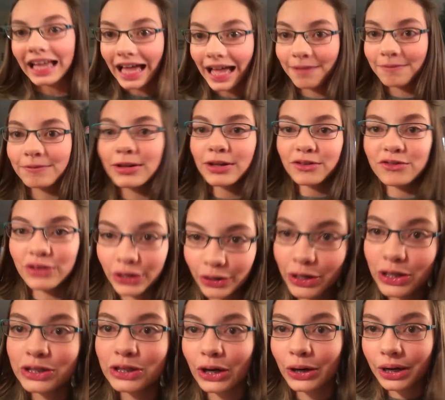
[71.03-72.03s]
I'm
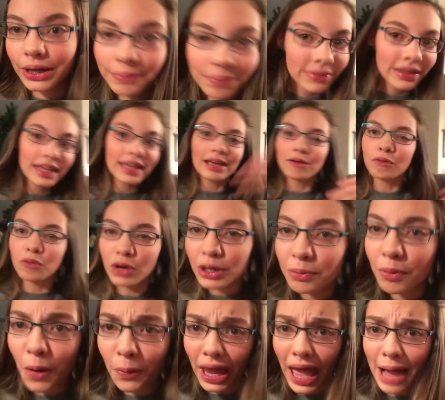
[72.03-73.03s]
very sorry. It
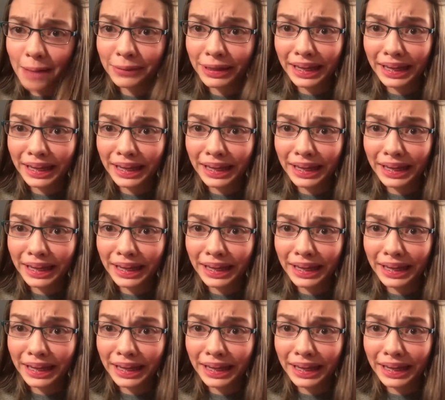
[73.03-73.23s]
won't happen